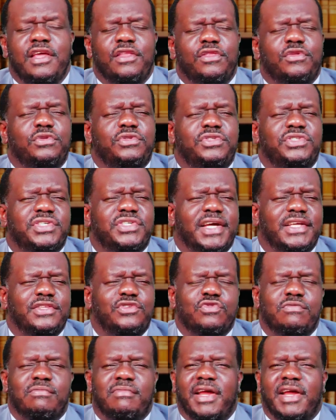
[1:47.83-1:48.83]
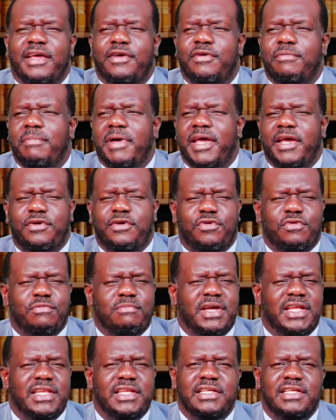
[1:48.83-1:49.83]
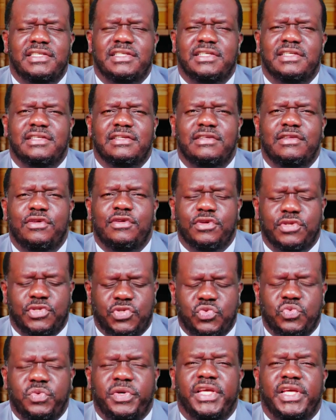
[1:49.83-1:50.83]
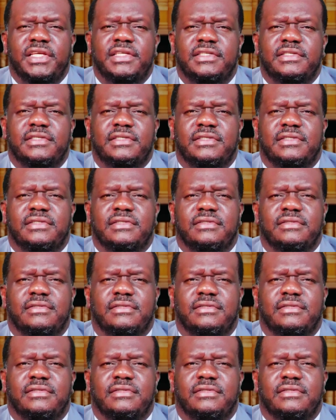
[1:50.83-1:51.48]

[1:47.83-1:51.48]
Don't try to micromanage God's ways.